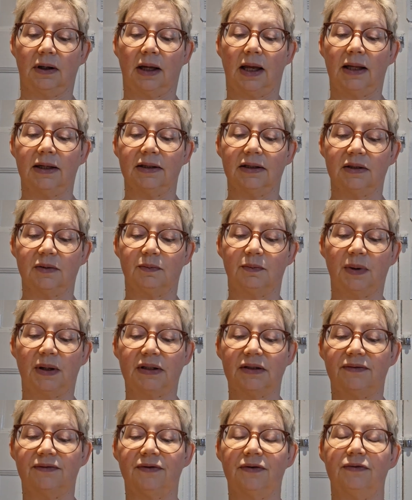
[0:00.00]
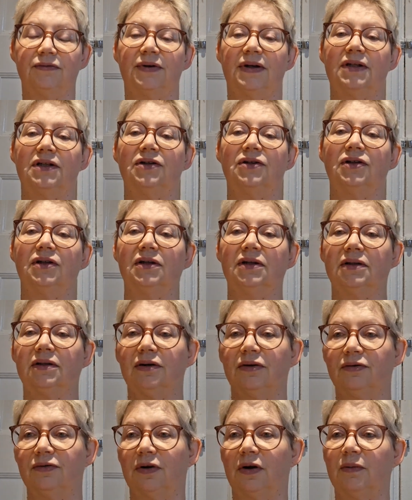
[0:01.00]
and better for the radishes to
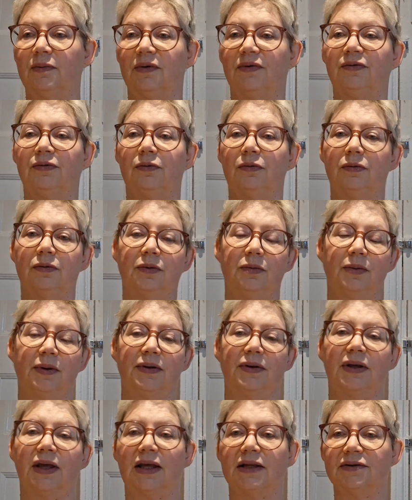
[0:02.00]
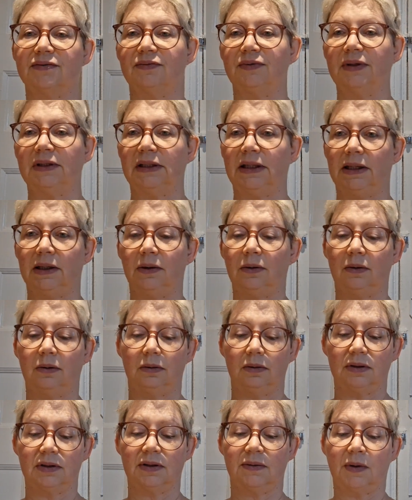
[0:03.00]
grow before the weather gets really
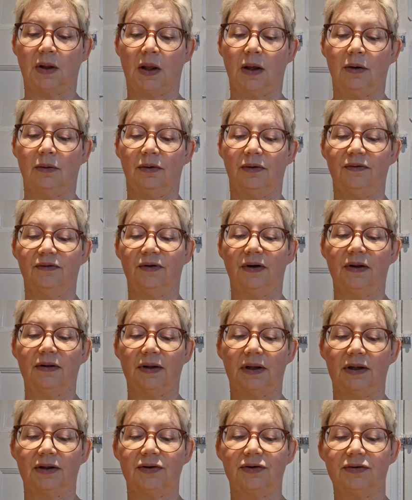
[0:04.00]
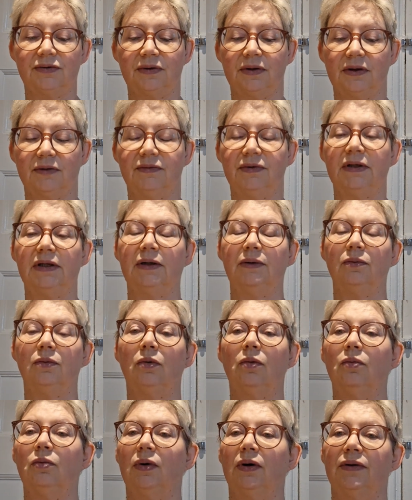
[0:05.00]
hot. We find that during the really
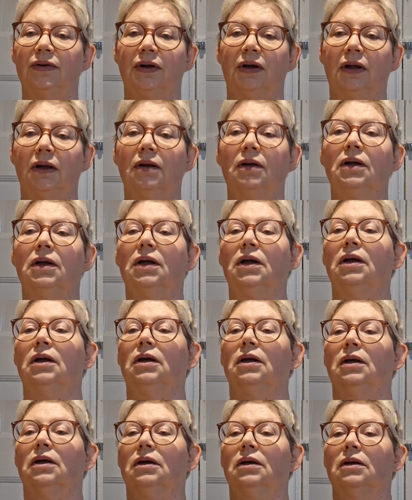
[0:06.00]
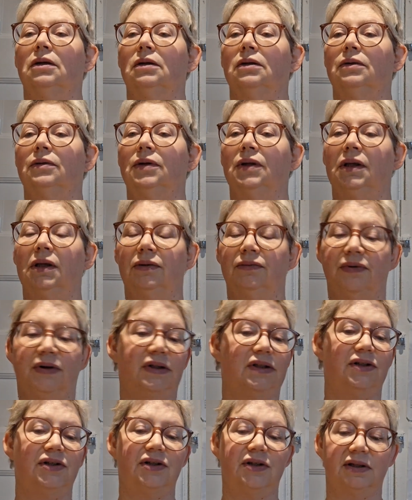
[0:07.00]
warm weather, the
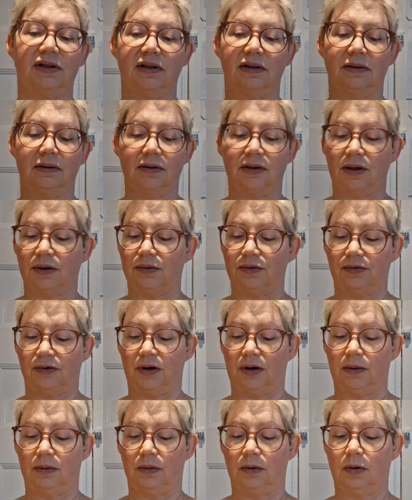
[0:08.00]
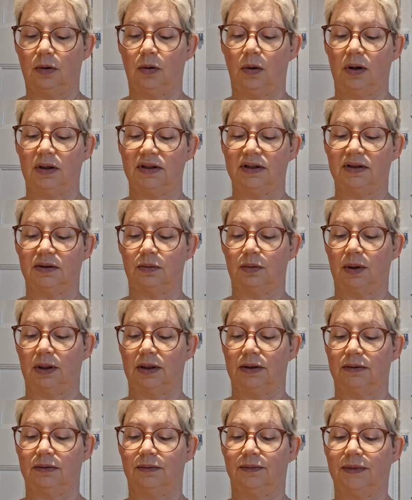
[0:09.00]
radishes don't grow quite so
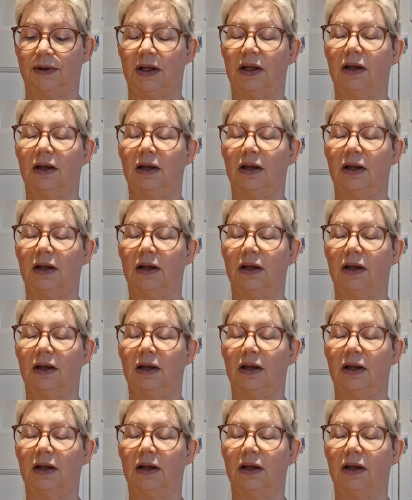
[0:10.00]
well.